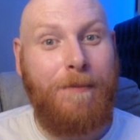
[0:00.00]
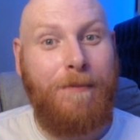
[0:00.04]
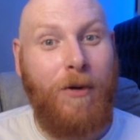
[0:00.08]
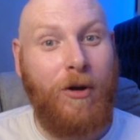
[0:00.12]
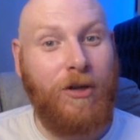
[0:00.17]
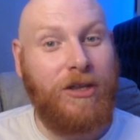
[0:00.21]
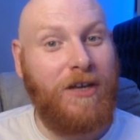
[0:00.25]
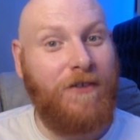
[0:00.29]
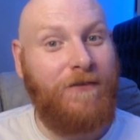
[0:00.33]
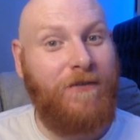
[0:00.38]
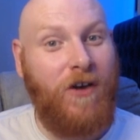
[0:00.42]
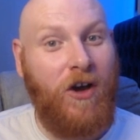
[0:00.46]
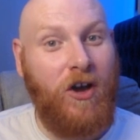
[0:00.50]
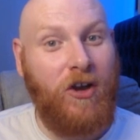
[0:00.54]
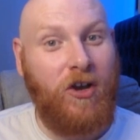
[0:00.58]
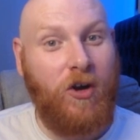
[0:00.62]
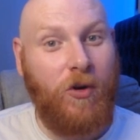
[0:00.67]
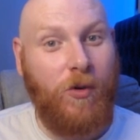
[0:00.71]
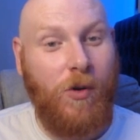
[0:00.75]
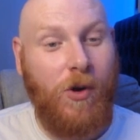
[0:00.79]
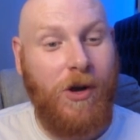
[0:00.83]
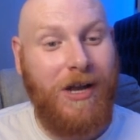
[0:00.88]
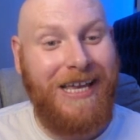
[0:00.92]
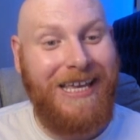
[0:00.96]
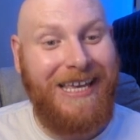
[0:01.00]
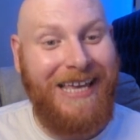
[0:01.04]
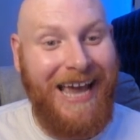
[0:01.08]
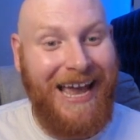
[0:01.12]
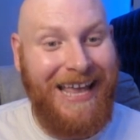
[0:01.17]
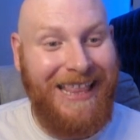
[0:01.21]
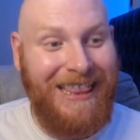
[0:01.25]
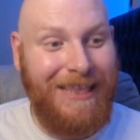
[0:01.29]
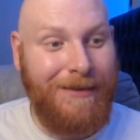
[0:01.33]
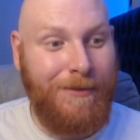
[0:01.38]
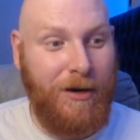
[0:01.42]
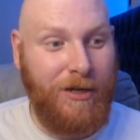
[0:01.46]
Botafogo were
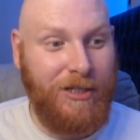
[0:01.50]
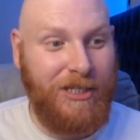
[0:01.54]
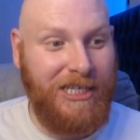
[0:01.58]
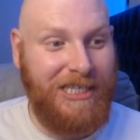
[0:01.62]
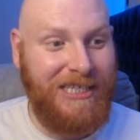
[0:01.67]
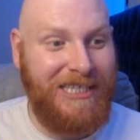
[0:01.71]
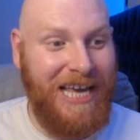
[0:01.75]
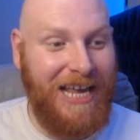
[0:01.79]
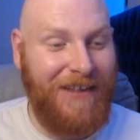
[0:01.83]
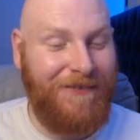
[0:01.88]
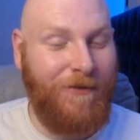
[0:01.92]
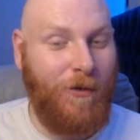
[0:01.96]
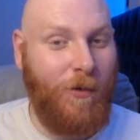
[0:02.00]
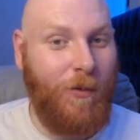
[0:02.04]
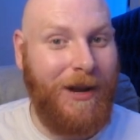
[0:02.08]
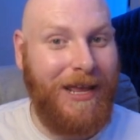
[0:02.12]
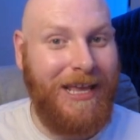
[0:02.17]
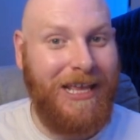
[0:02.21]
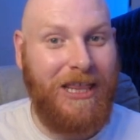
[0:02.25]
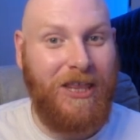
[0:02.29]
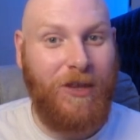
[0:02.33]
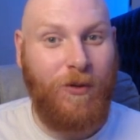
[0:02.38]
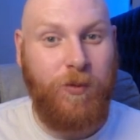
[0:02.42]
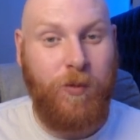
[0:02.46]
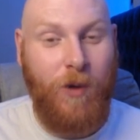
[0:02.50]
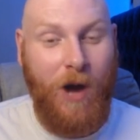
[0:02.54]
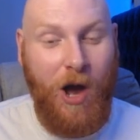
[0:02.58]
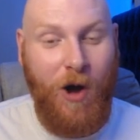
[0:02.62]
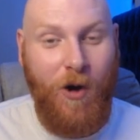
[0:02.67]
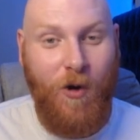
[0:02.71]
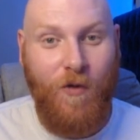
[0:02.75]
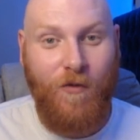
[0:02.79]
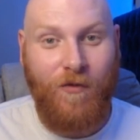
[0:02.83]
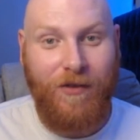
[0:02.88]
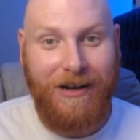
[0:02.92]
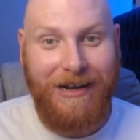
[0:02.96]
again the most successful, winning
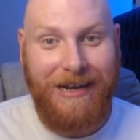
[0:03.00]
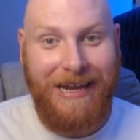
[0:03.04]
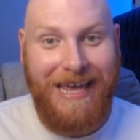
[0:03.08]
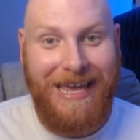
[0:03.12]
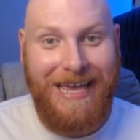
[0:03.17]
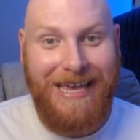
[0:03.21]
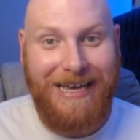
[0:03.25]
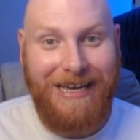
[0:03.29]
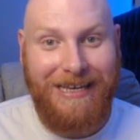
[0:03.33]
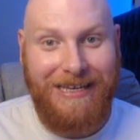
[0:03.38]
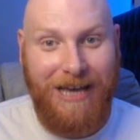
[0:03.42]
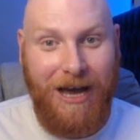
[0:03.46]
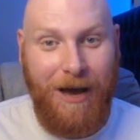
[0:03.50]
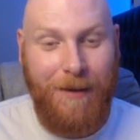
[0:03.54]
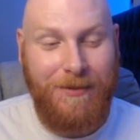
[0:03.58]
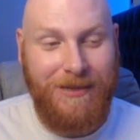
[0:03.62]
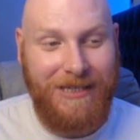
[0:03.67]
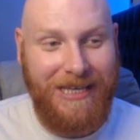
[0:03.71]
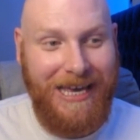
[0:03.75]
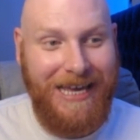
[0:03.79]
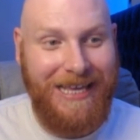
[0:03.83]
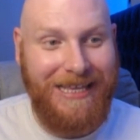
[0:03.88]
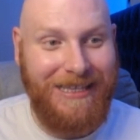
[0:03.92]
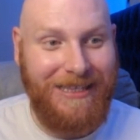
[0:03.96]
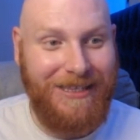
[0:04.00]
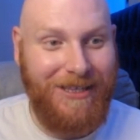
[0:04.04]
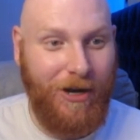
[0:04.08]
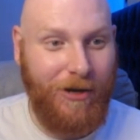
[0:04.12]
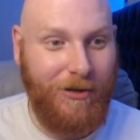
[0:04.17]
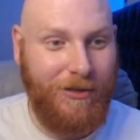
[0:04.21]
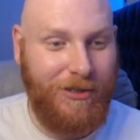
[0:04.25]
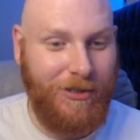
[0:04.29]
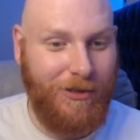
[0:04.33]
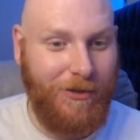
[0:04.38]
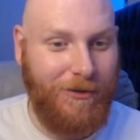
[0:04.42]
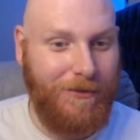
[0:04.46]
12 League Cups in
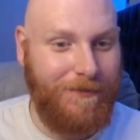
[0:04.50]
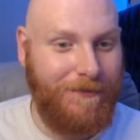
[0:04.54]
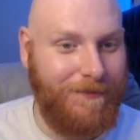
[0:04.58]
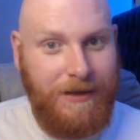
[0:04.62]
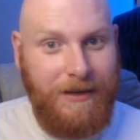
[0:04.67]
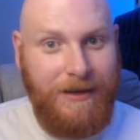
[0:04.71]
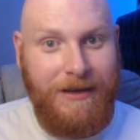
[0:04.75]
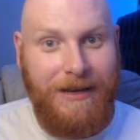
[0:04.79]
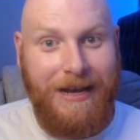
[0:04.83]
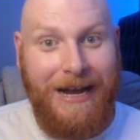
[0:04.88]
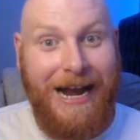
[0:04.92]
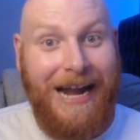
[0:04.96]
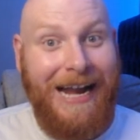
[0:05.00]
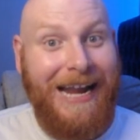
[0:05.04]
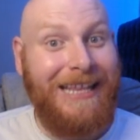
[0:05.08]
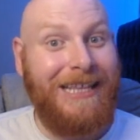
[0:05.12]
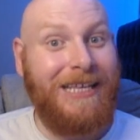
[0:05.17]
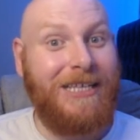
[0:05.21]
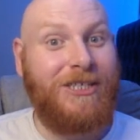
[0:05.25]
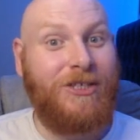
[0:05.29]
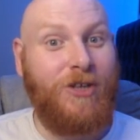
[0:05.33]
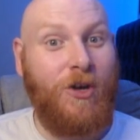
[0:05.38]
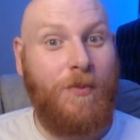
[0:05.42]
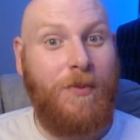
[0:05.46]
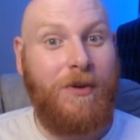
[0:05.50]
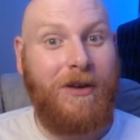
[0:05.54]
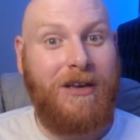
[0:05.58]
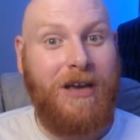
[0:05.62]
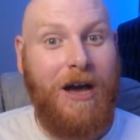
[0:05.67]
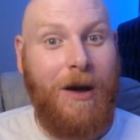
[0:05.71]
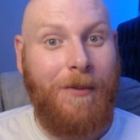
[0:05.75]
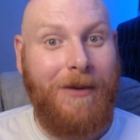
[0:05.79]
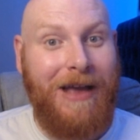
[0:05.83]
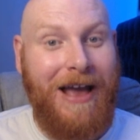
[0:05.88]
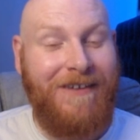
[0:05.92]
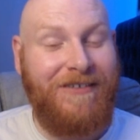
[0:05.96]
total. And in the Super
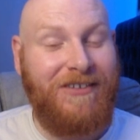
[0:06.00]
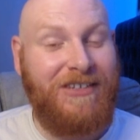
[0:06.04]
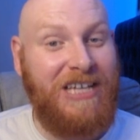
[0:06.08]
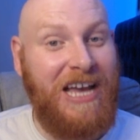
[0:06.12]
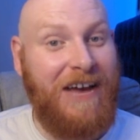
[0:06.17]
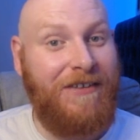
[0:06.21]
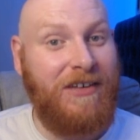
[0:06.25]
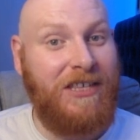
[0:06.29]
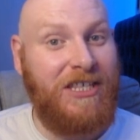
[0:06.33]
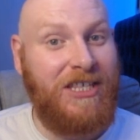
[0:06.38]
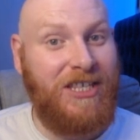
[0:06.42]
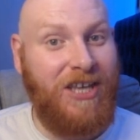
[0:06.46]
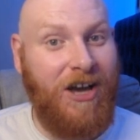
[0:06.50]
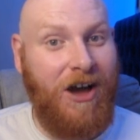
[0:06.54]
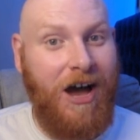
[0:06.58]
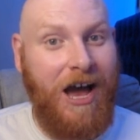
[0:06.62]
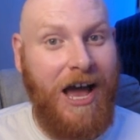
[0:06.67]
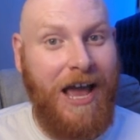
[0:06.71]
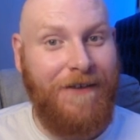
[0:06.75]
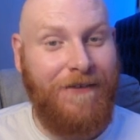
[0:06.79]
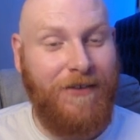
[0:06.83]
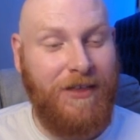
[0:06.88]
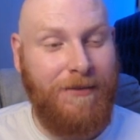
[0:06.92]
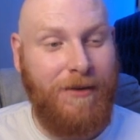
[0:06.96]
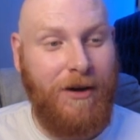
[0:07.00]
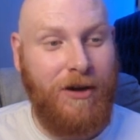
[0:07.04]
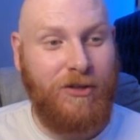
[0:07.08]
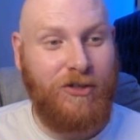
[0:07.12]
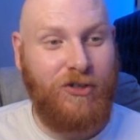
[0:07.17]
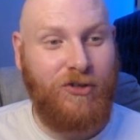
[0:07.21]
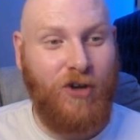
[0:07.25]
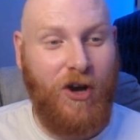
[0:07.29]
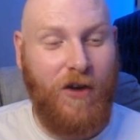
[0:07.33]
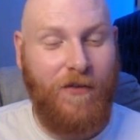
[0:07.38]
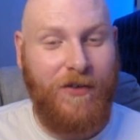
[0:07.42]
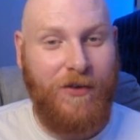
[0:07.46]
Cup, we actually have a tie for the
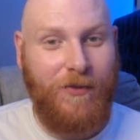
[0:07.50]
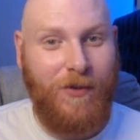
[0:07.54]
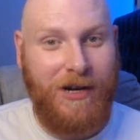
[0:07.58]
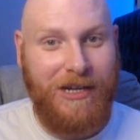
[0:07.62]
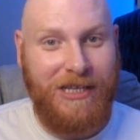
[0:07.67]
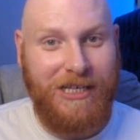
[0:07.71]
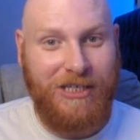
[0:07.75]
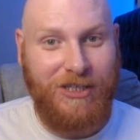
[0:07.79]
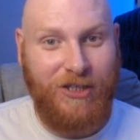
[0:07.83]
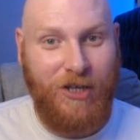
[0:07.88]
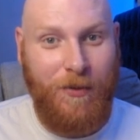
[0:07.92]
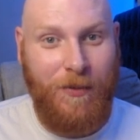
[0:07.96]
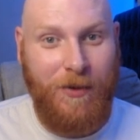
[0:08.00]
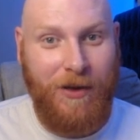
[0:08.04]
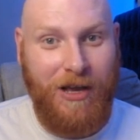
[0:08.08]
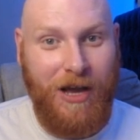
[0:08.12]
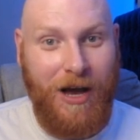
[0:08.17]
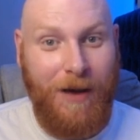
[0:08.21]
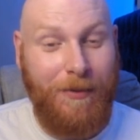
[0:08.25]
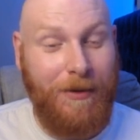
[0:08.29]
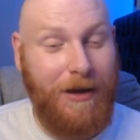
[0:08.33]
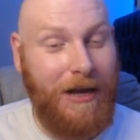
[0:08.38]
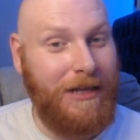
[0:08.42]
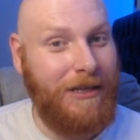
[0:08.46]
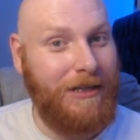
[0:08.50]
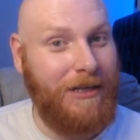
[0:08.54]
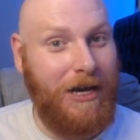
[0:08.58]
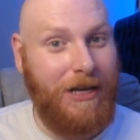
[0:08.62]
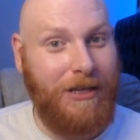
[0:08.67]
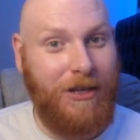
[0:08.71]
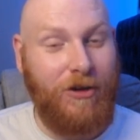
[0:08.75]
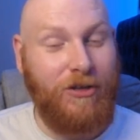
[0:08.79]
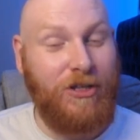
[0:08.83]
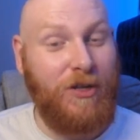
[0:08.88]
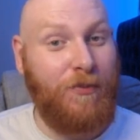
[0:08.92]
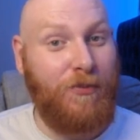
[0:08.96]
most trophies won in the Super Cup, and
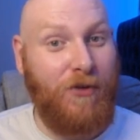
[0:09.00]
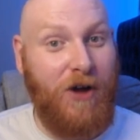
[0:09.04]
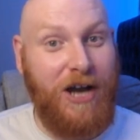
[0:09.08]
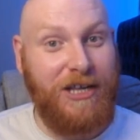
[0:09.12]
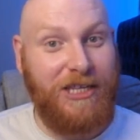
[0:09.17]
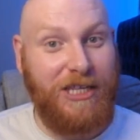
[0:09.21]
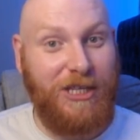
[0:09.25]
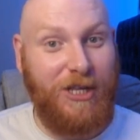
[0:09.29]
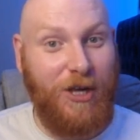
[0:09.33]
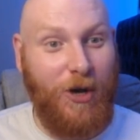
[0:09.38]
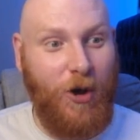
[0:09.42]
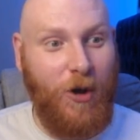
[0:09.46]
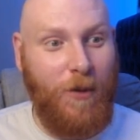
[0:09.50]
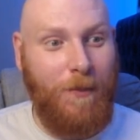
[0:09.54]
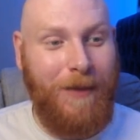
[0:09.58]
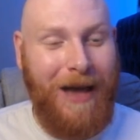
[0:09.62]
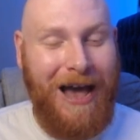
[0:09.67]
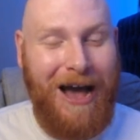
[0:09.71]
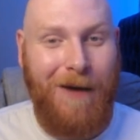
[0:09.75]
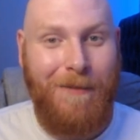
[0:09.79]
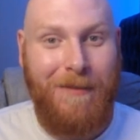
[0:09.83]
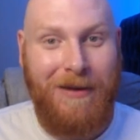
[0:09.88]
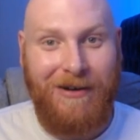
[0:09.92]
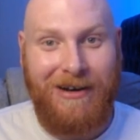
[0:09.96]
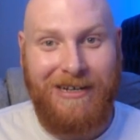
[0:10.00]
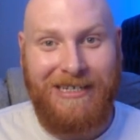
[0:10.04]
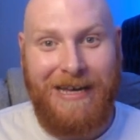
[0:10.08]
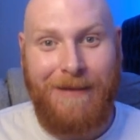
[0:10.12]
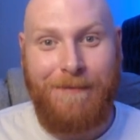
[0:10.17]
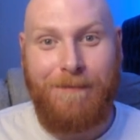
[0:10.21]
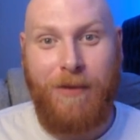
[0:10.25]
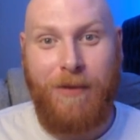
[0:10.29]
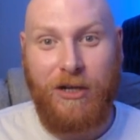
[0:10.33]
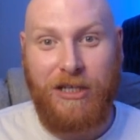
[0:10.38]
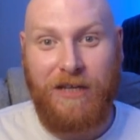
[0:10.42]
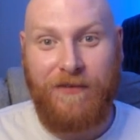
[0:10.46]
no surprises who, Palmeiras
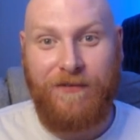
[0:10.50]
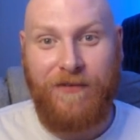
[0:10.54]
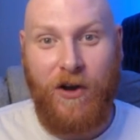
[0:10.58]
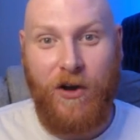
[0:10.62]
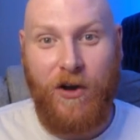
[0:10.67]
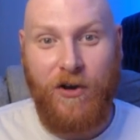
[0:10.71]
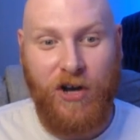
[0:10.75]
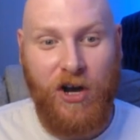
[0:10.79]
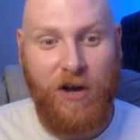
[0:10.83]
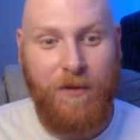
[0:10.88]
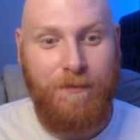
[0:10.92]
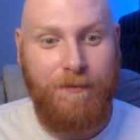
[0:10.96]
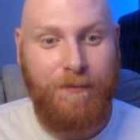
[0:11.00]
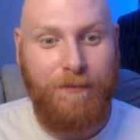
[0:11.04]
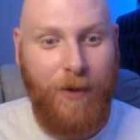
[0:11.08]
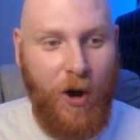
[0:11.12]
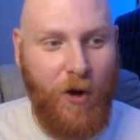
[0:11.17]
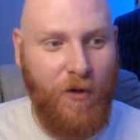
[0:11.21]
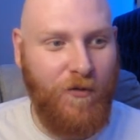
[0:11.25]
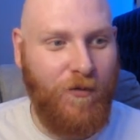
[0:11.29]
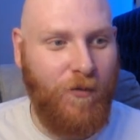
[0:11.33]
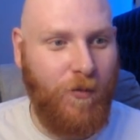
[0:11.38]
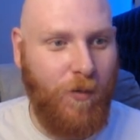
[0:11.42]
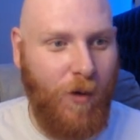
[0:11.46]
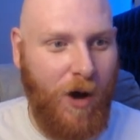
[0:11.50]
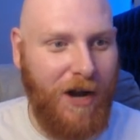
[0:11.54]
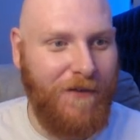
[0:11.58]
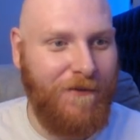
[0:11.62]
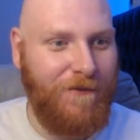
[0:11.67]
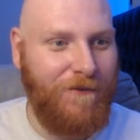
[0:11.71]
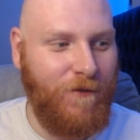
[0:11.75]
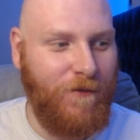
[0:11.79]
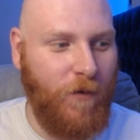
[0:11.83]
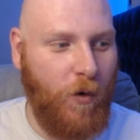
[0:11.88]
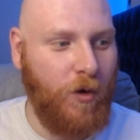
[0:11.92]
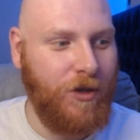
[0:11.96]
and Botafogo both won
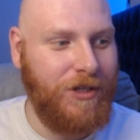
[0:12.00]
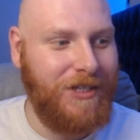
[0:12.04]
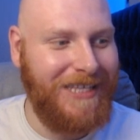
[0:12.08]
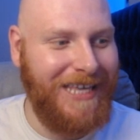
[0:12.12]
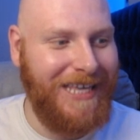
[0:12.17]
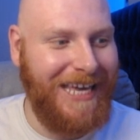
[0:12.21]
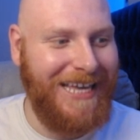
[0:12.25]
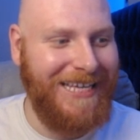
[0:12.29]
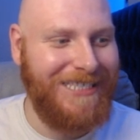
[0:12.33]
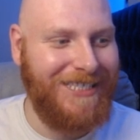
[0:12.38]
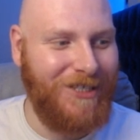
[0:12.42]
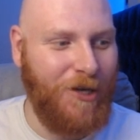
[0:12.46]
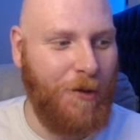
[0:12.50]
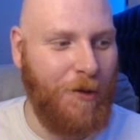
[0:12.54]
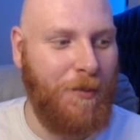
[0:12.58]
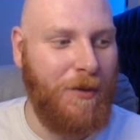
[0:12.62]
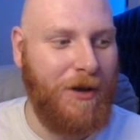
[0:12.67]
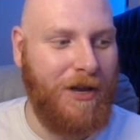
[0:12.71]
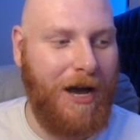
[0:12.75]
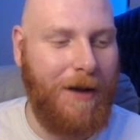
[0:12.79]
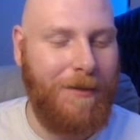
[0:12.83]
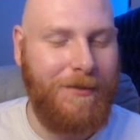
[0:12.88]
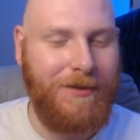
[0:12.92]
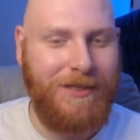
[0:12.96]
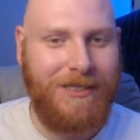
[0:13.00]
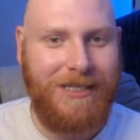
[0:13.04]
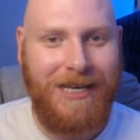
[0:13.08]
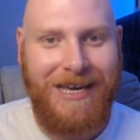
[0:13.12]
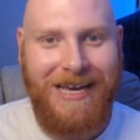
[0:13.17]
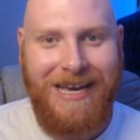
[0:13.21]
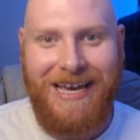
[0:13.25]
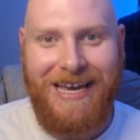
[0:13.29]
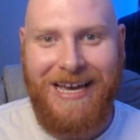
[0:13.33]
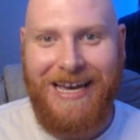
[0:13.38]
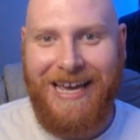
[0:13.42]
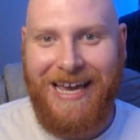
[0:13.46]
14 Super Cups
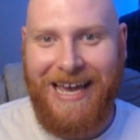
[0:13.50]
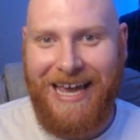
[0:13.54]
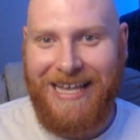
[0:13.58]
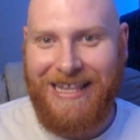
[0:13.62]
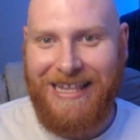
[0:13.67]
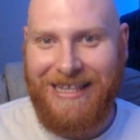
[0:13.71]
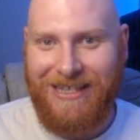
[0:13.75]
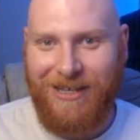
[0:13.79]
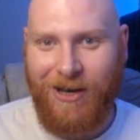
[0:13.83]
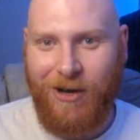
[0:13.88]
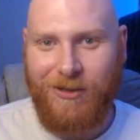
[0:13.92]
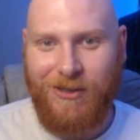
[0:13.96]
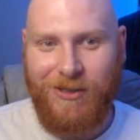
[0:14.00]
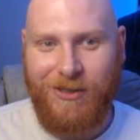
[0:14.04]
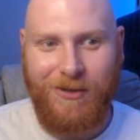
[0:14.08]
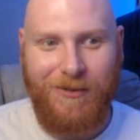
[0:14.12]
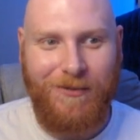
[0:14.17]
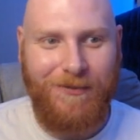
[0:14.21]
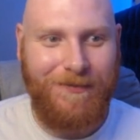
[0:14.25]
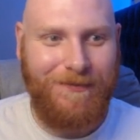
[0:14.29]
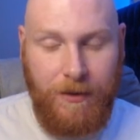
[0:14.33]
in total.